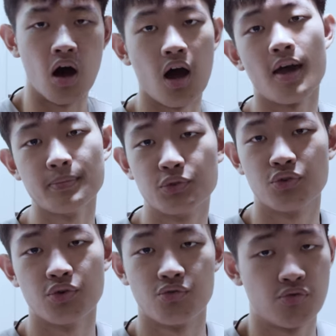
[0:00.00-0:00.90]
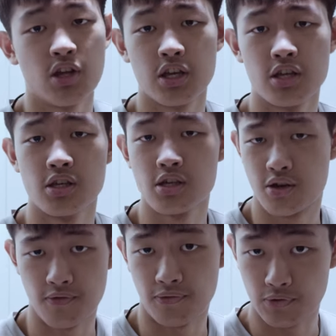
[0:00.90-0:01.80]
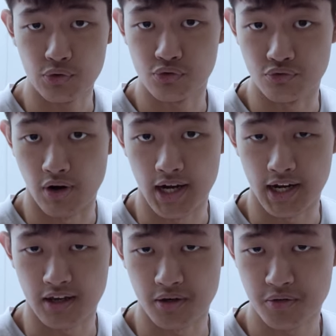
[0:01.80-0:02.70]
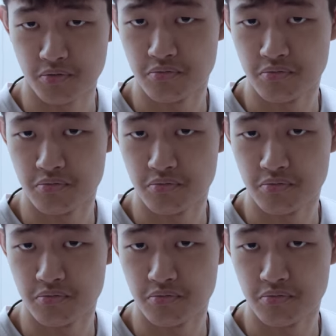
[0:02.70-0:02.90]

I'm still really confused right now.